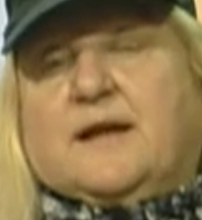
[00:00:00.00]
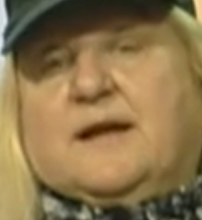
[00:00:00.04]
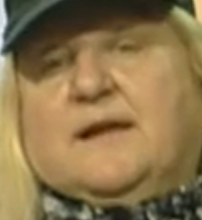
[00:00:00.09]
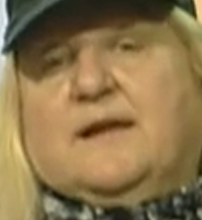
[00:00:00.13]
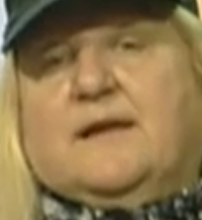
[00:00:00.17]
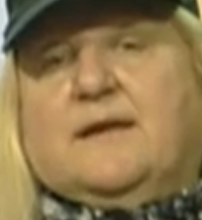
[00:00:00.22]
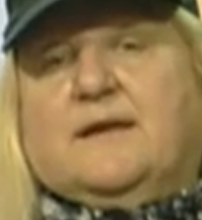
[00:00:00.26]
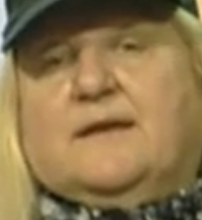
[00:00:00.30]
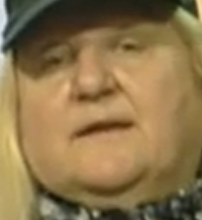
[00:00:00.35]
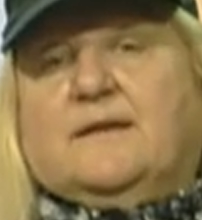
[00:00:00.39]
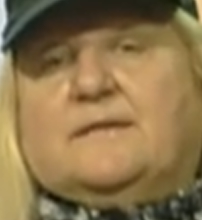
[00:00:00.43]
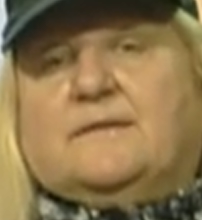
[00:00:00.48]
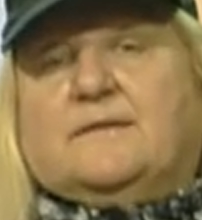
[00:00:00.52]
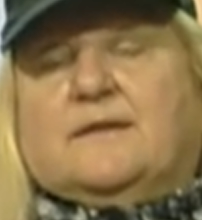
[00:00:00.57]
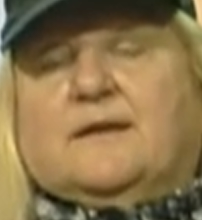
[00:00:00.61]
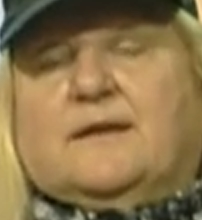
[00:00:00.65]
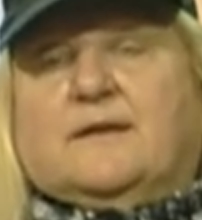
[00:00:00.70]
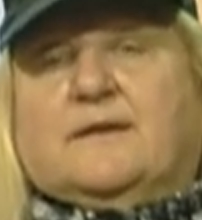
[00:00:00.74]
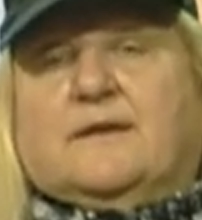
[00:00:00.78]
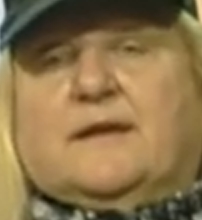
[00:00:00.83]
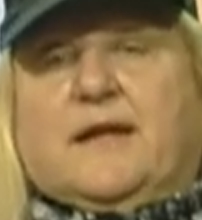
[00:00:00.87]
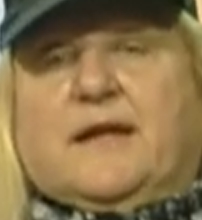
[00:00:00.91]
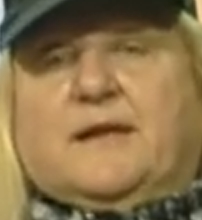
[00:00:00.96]
had
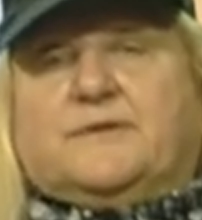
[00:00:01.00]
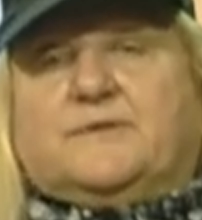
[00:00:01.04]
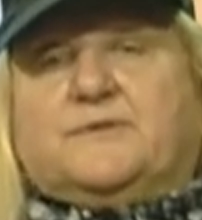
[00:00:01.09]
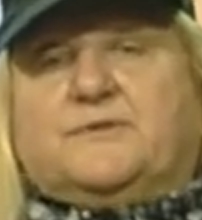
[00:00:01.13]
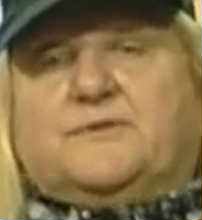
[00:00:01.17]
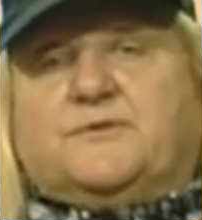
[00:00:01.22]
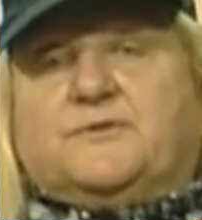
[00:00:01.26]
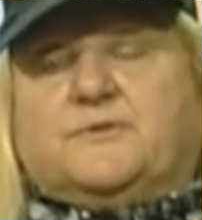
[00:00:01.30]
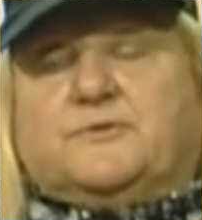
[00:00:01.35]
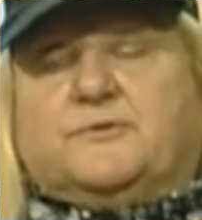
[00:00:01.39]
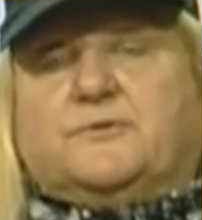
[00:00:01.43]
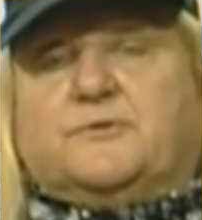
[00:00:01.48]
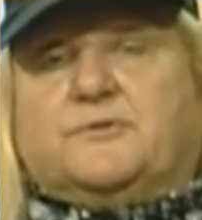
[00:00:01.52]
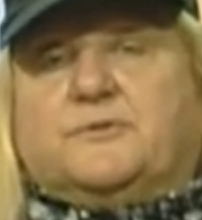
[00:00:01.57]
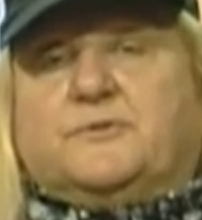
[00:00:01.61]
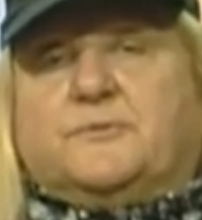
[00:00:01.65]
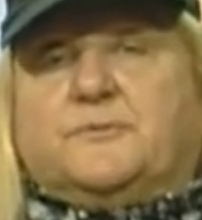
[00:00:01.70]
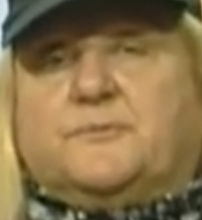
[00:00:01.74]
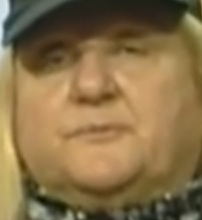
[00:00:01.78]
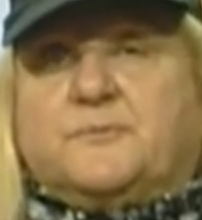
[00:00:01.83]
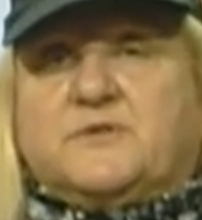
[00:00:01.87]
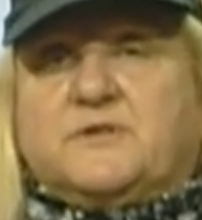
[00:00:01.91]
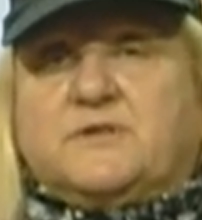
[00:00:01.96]
an attitude
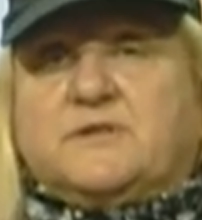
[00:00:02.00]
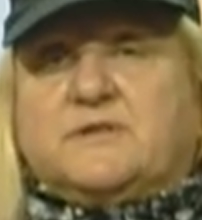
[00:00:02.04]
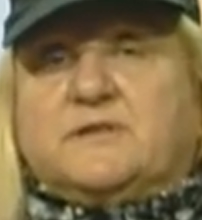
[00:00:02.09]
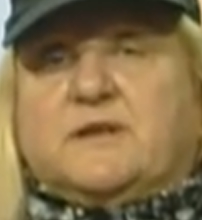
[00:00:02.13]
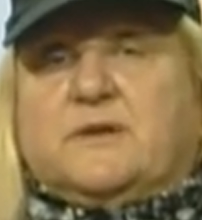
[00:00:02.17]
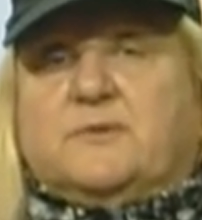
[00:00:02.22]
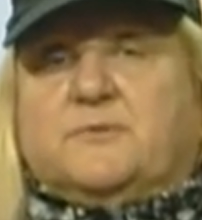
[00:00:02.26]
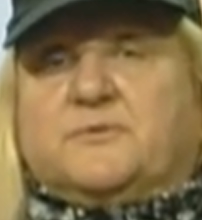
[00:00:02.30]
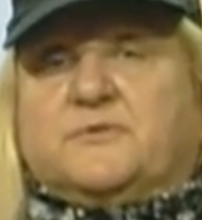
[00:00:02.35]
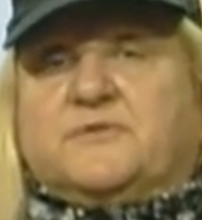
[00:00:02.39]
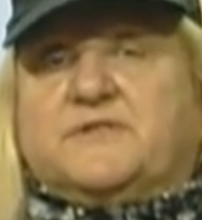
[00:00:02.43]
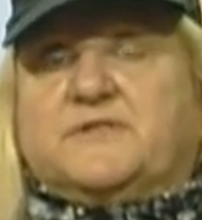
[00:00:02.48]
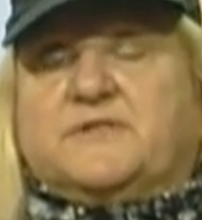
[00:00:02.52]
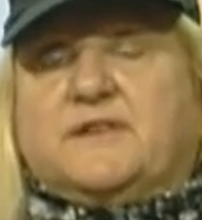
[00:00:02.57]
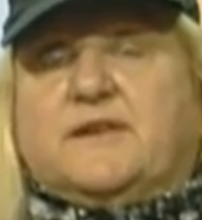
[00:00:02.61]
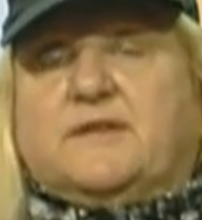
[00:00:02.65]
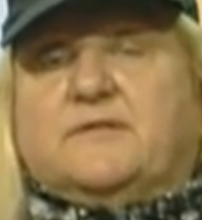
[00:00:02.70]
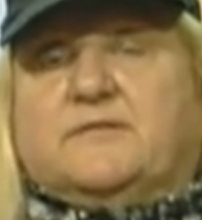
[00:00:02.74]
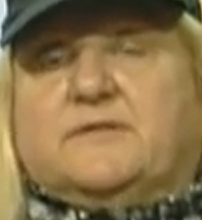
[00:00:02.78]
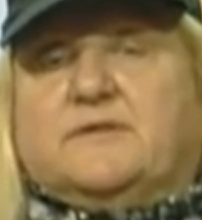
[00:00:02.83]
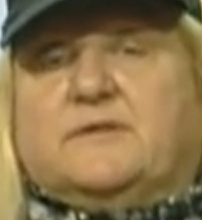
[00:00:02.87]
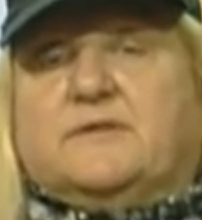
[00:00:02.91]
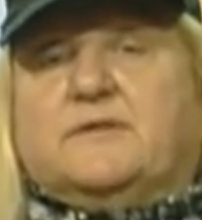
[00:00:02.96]
since I was
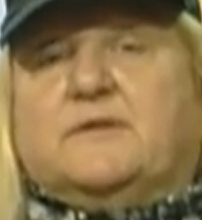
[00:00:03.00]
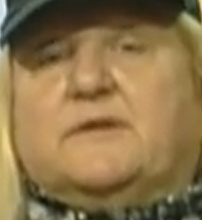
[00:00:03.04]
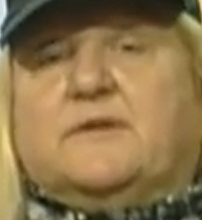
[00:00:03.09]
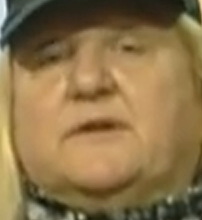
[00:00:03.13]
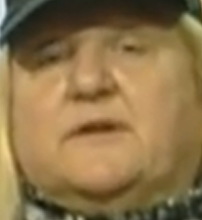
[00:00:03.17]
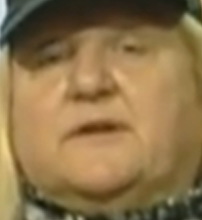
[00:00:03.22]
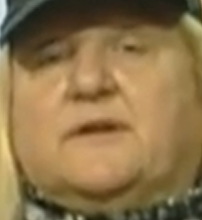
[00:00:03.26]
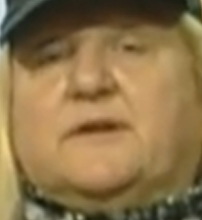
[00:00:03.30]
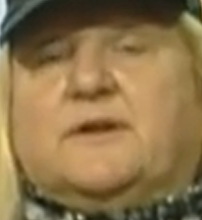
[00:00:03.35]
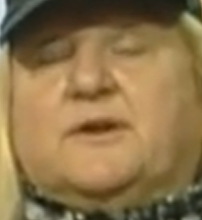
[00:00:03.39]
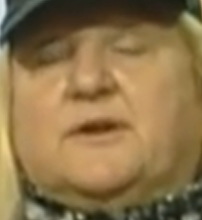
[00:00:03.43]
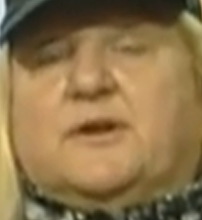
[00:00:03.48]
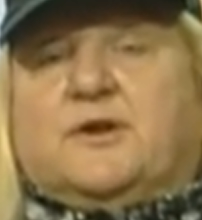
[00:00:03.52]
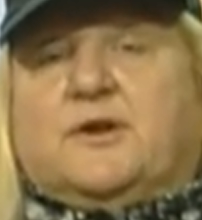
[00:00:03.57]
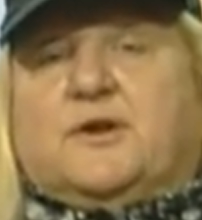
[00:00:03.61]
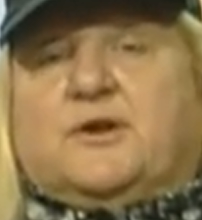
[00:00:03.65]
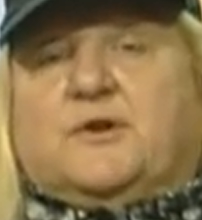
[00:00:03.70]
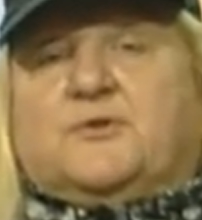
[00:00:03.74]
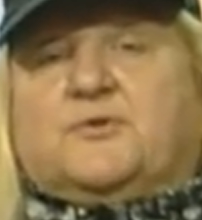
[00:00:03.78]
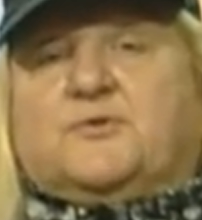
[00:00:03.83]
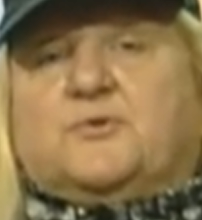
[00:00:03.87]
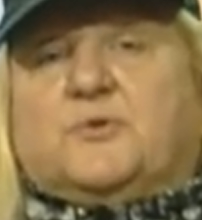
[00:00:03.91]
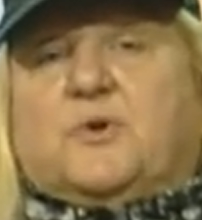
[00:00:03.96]
7
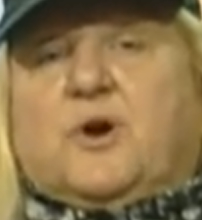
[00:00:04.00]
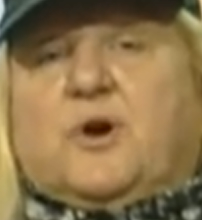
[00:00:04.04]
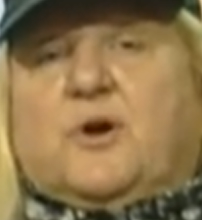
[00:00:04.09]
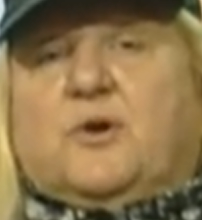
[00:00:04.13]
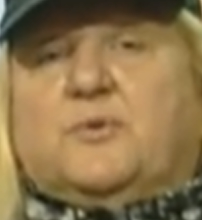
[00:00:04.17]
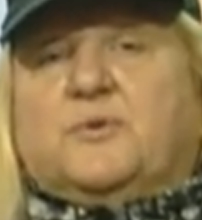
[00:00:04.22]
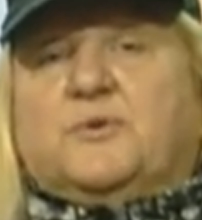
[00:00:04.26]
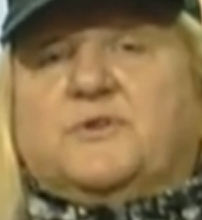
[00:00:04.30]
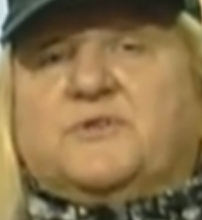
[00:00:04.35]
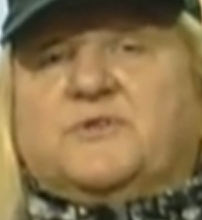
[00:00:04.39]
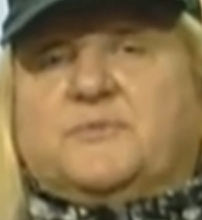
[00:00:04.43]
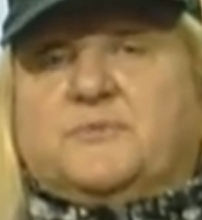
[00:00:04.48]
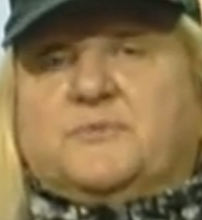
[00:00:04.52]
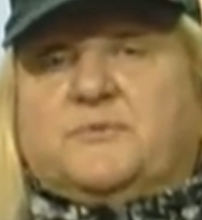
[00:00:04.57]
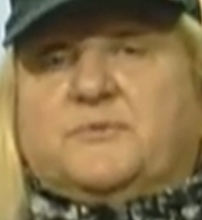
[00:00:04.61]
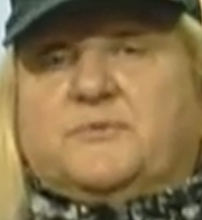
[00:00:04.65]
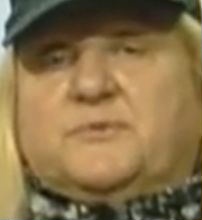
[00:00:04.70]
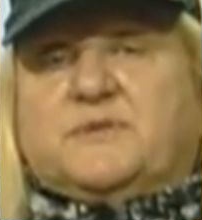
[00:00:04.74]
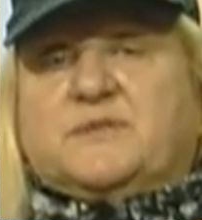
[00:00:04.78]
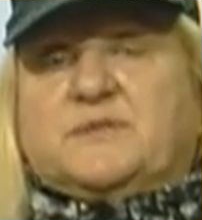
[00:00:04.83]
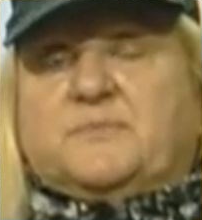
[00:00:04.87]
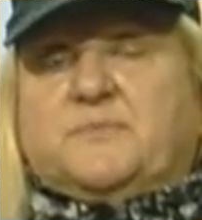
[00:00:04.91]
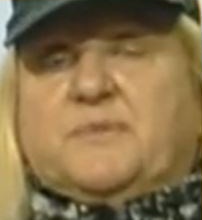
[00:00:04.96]
to always be
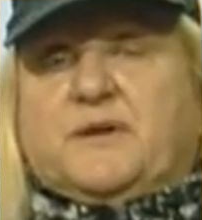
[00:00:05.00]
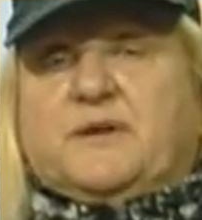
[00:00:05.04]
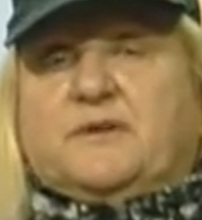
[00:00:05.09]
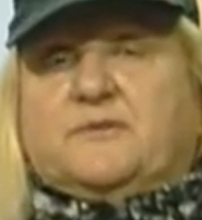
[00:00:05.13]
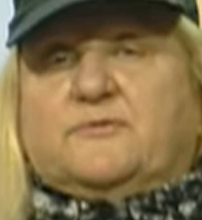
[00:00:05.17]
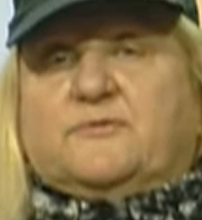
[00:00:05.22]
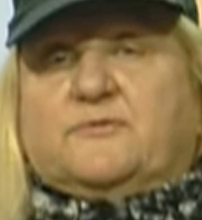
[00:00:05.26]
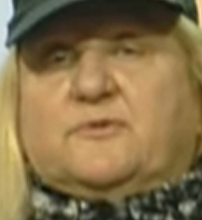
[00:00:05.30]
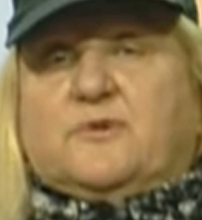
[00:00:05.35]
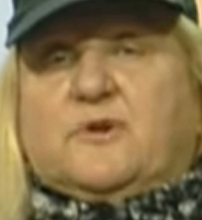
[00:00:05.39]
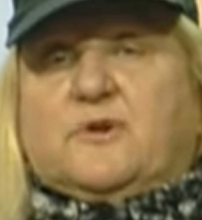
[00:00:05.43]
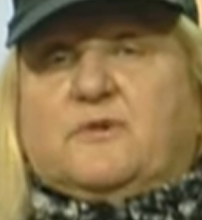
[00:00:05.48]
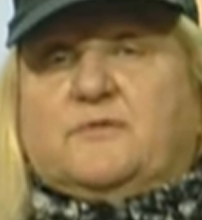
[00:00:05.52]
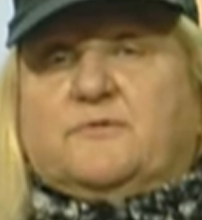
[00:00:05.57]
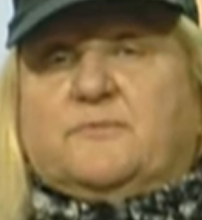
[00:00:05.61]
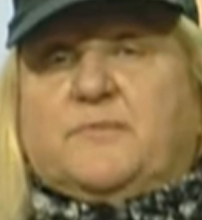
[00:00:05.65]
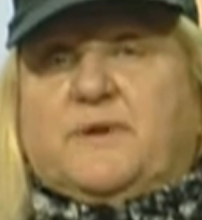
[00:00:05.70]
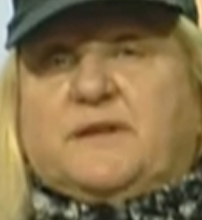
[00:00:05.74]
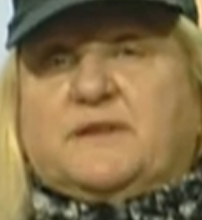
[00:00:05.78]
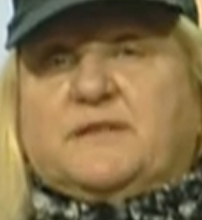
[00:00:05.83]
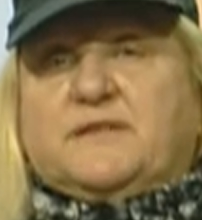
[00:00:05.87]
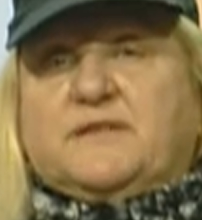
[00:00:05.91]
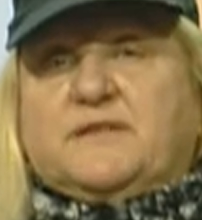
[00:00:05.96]
respectful of
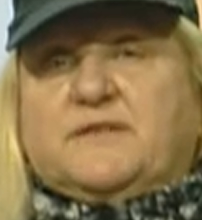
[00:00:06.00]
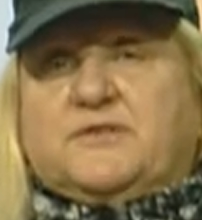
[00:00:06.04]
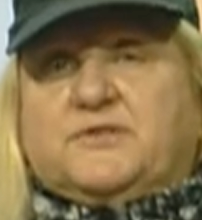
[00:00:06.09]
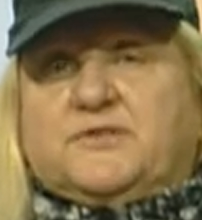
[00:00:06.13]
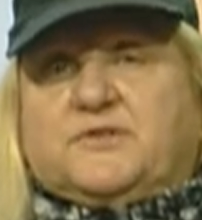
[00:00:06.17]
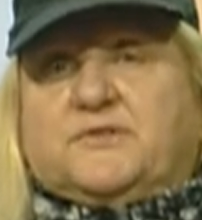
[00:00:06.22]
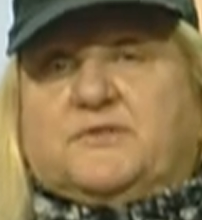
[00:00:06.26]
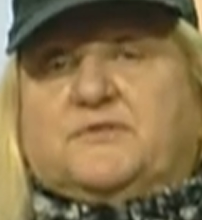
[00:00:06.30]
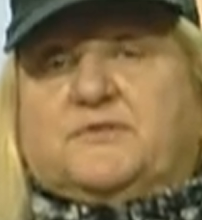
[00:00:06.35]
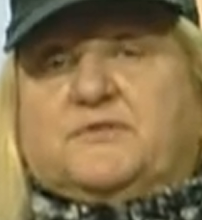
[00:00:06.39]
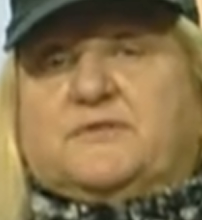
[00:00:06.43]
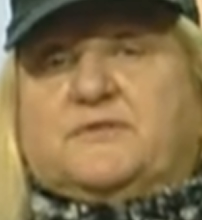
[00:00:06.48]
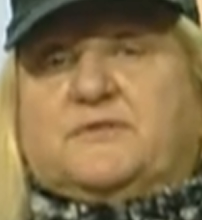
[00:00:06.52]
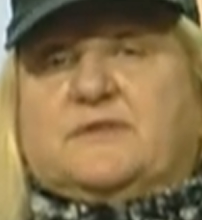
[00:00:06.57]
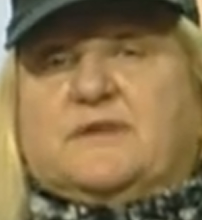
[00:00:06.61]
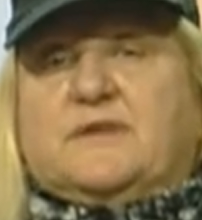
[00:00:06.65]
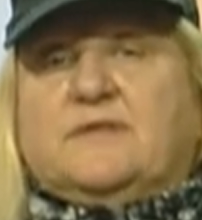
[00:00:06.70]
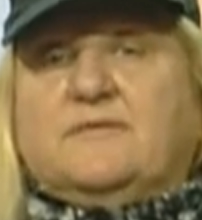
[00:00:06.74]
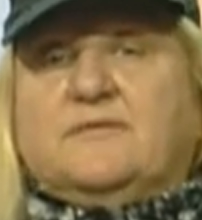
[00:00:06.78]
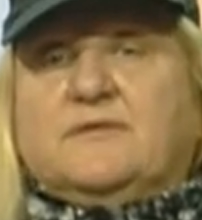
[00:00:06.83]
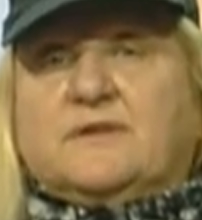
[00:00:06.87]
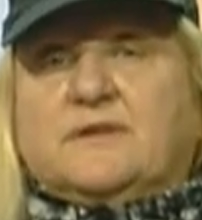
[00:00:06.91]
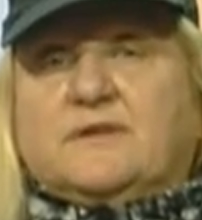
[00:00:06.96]
my teachers,
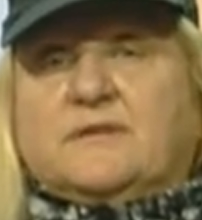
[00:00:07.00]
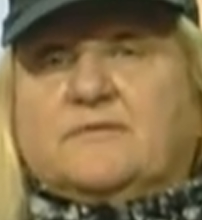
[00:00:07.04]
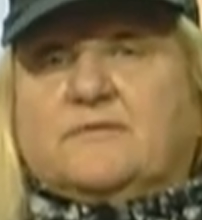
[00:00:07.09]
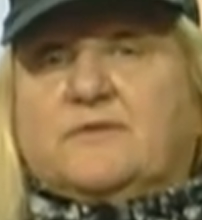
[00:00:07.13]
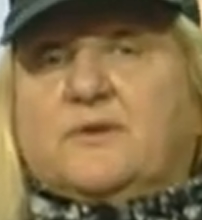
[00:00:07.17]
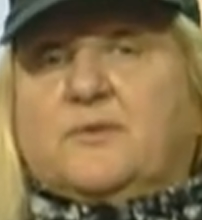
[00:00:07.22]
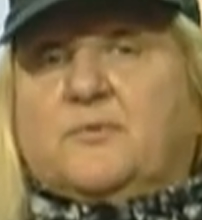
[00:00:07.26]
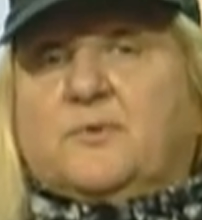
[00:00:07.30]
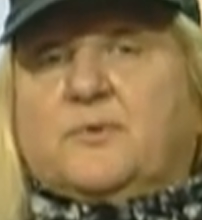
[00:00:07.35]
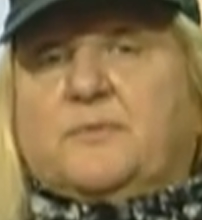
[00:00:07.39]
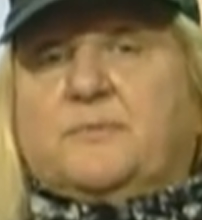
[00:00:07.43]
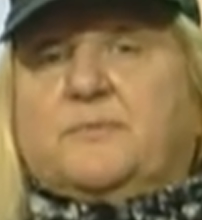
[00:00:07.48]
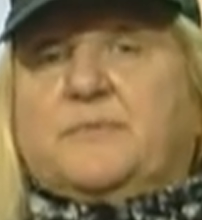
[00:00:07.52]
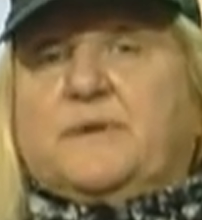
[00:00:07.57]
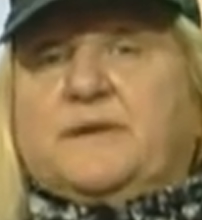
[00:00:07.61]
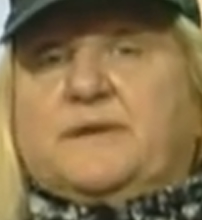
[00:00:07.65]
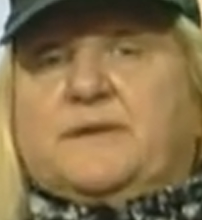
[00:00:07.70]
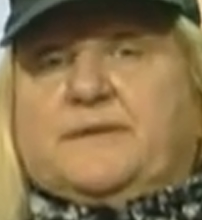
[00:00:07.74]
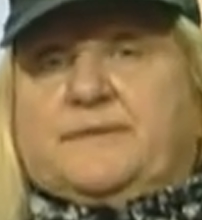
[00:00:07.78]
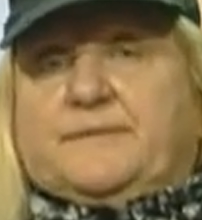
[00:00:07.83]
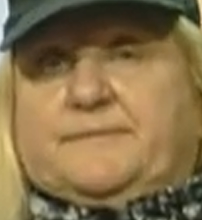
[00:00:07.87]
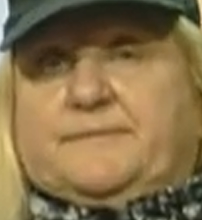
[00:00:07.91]
even if they were mean.